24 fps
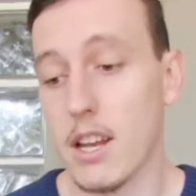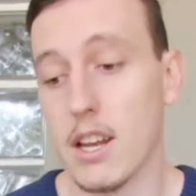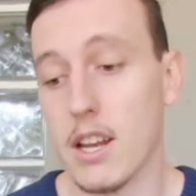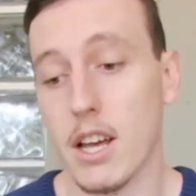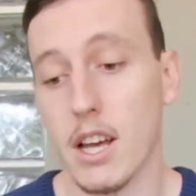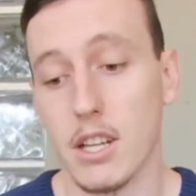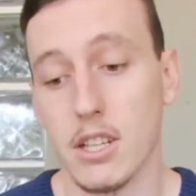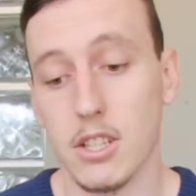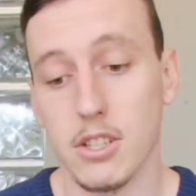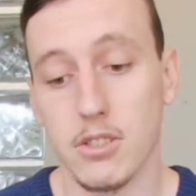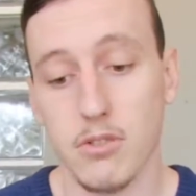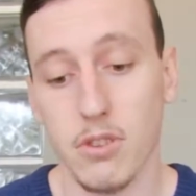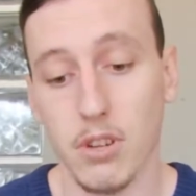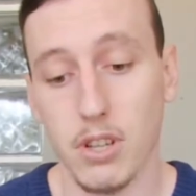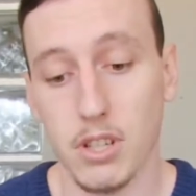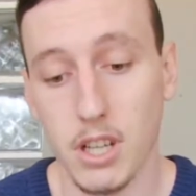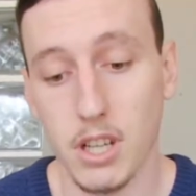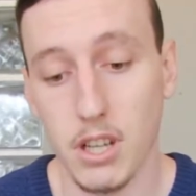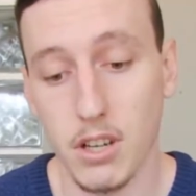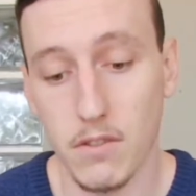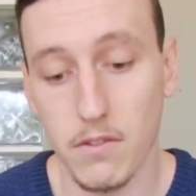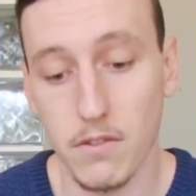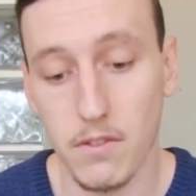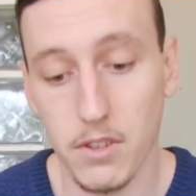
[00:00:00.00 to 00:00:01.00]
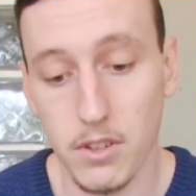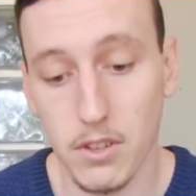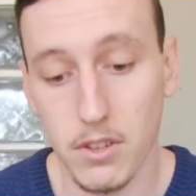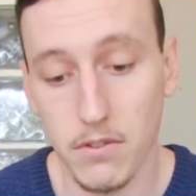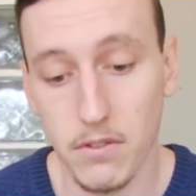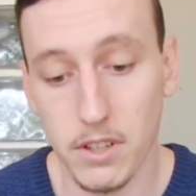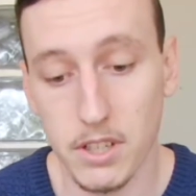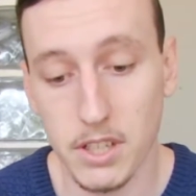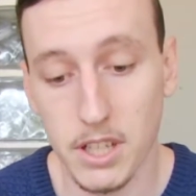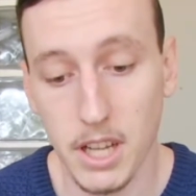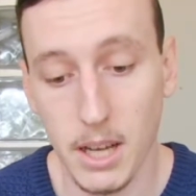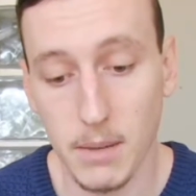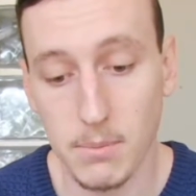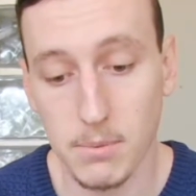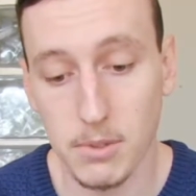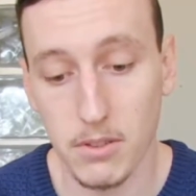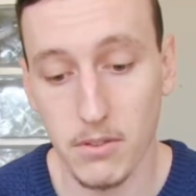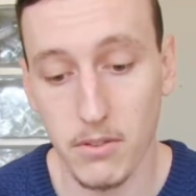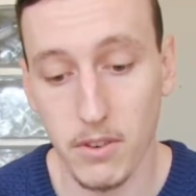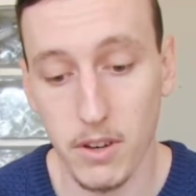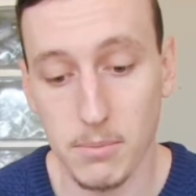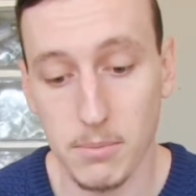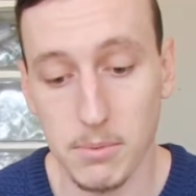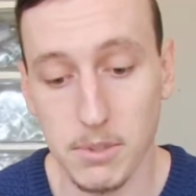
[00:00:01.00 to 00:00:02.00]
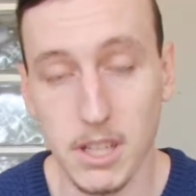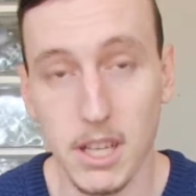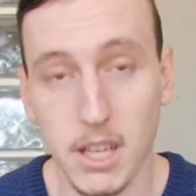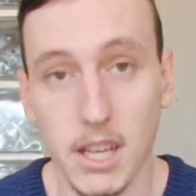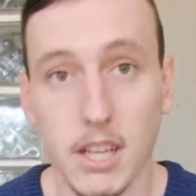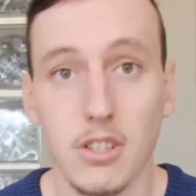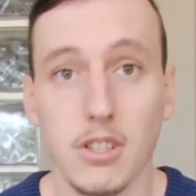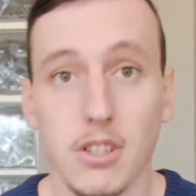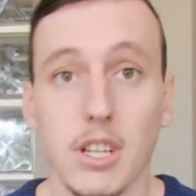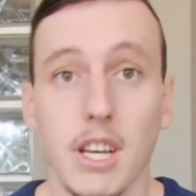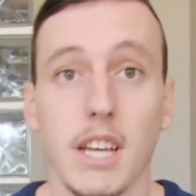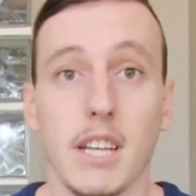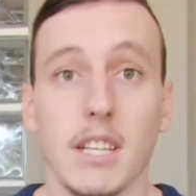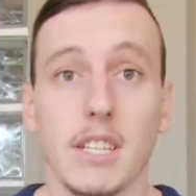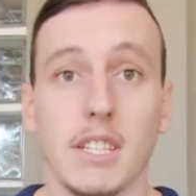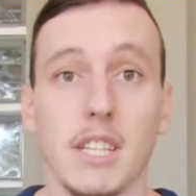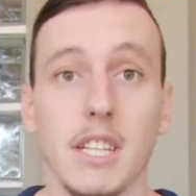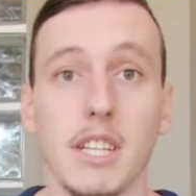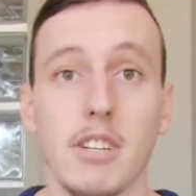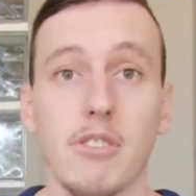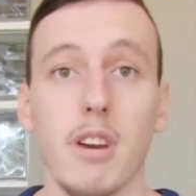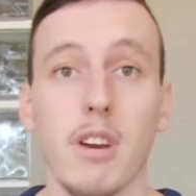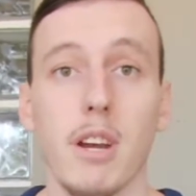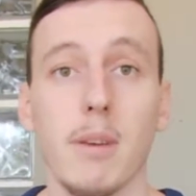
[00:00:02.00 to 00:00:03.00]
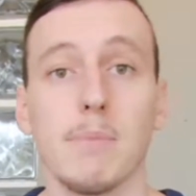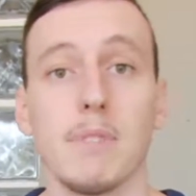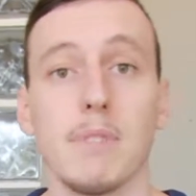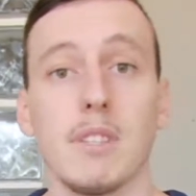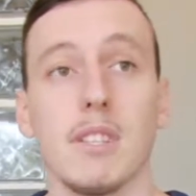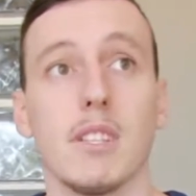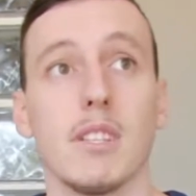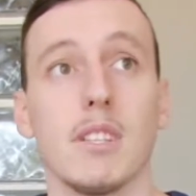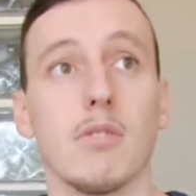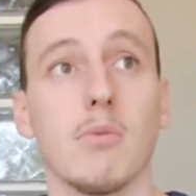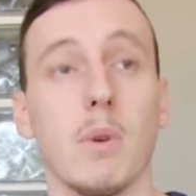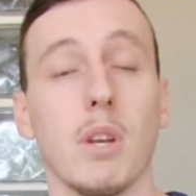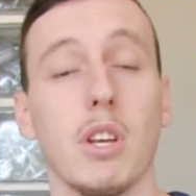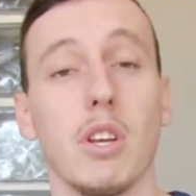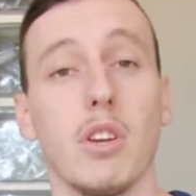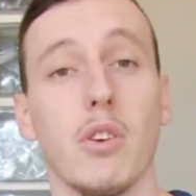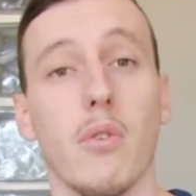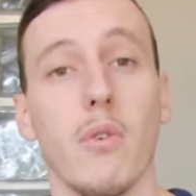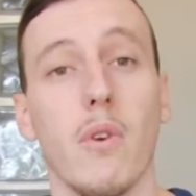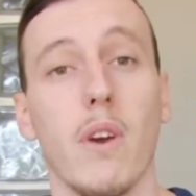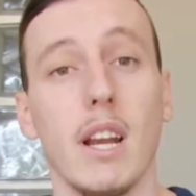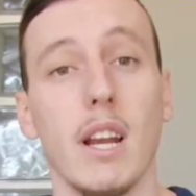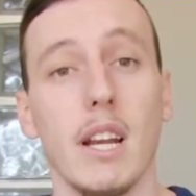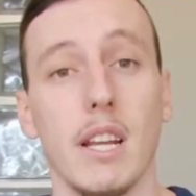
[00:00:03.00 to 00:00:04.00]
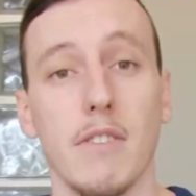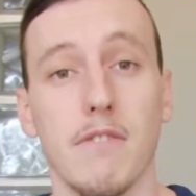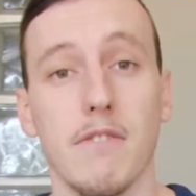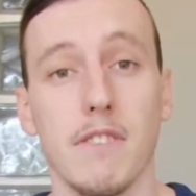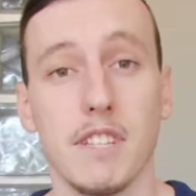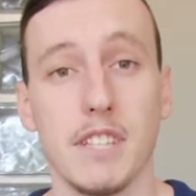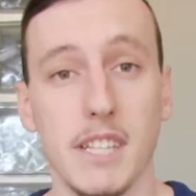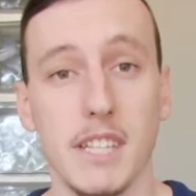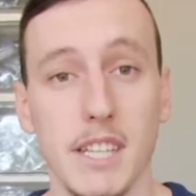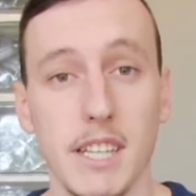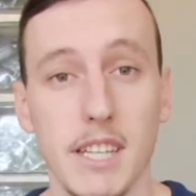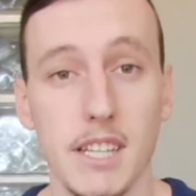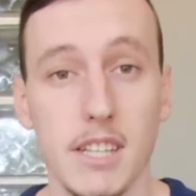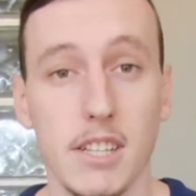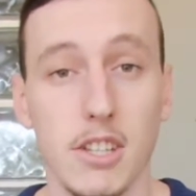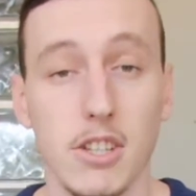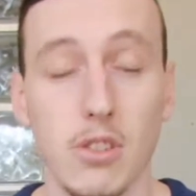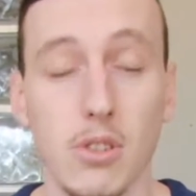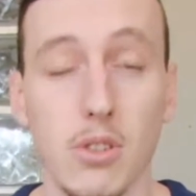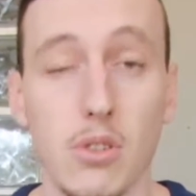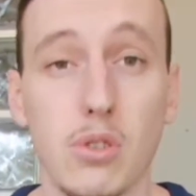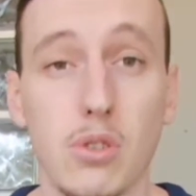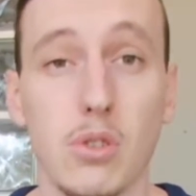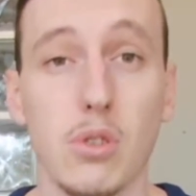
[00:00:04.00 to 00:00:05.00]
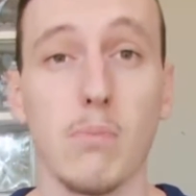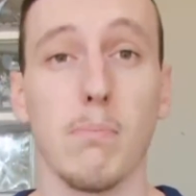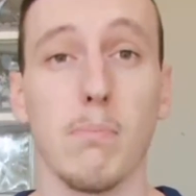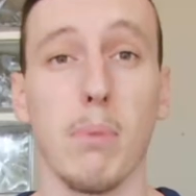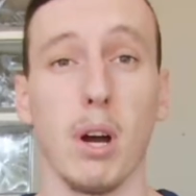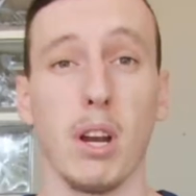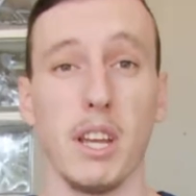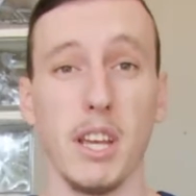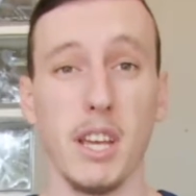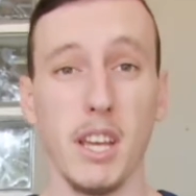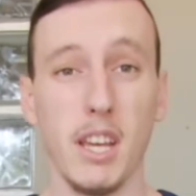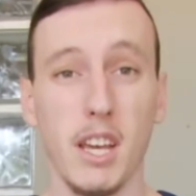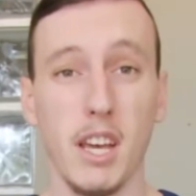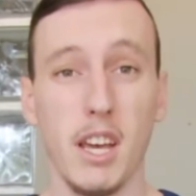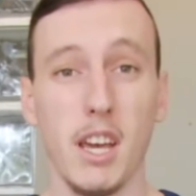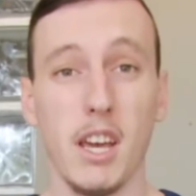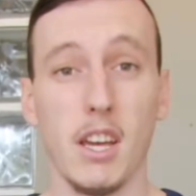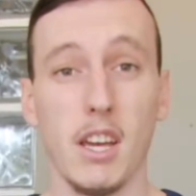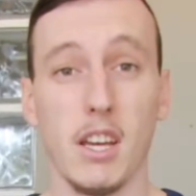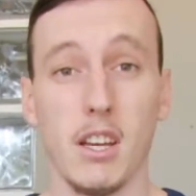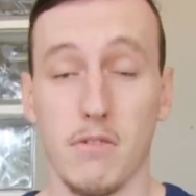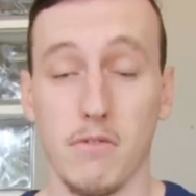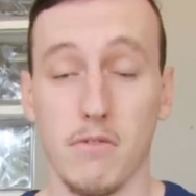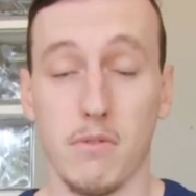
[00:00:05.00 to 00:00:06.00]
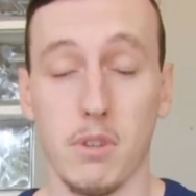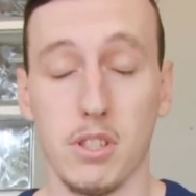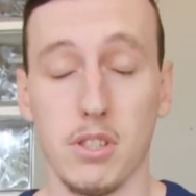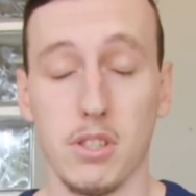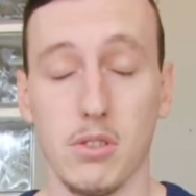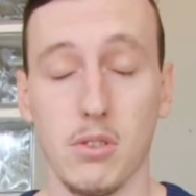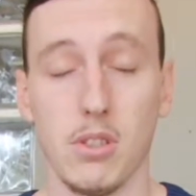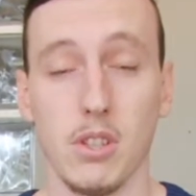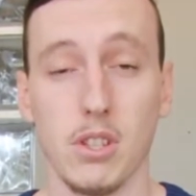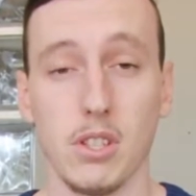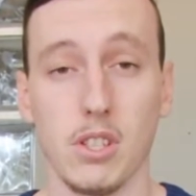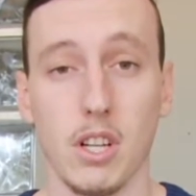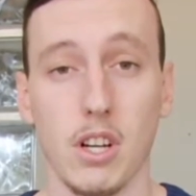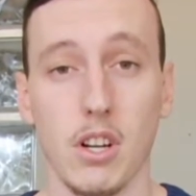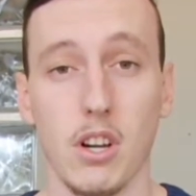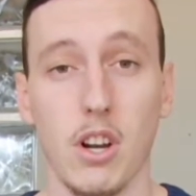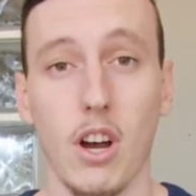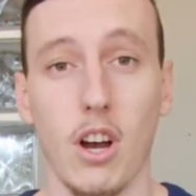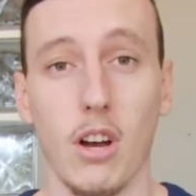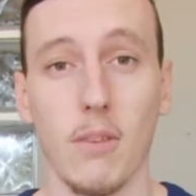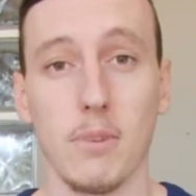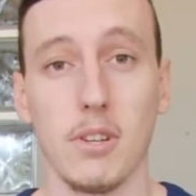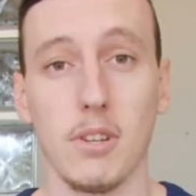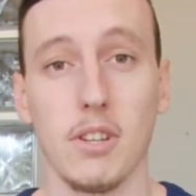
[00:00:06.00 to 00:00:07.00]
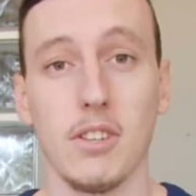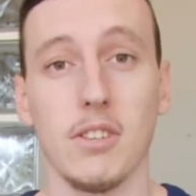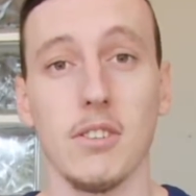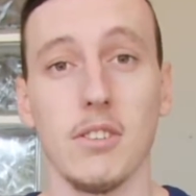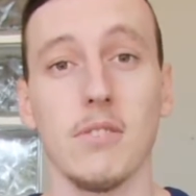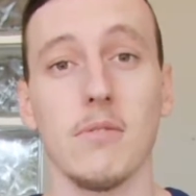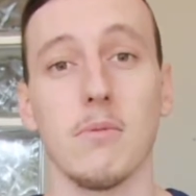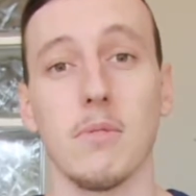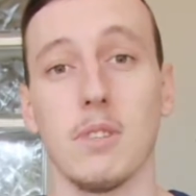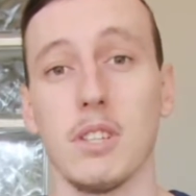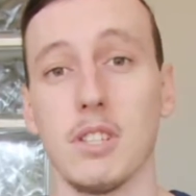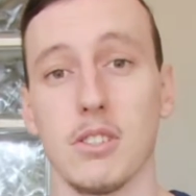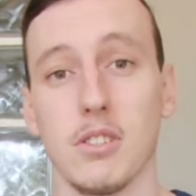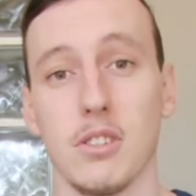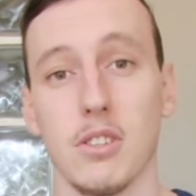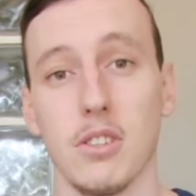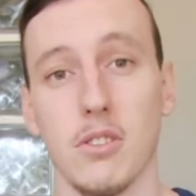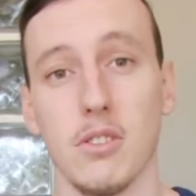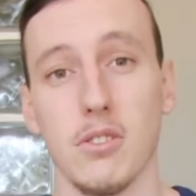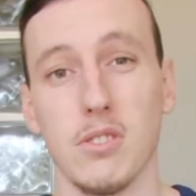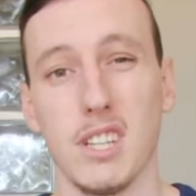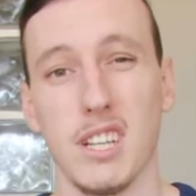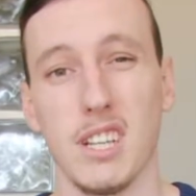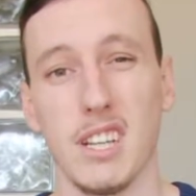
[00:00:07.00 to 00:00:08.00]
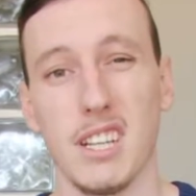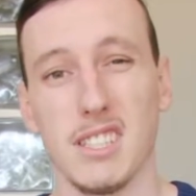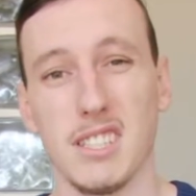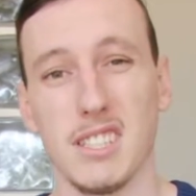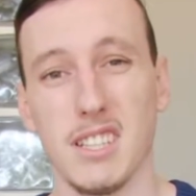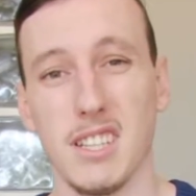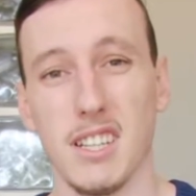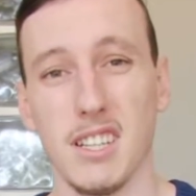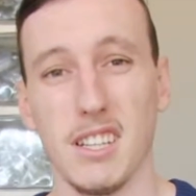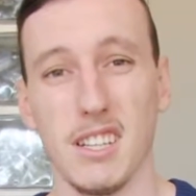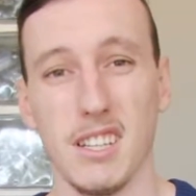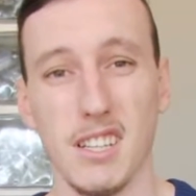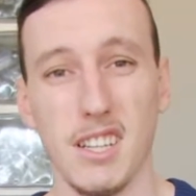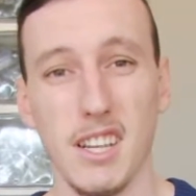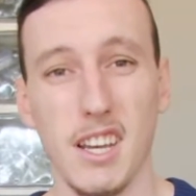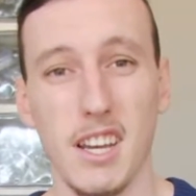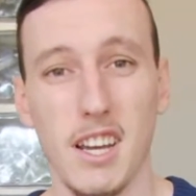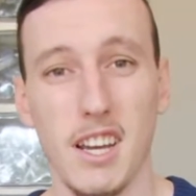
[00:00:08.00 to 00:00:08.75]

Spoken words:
Now I just wrote down a few different types of reps you get. You get cheat reps. This is when you really fatigue, you use your body. If we're still using an arm curl, we're just going to use that as the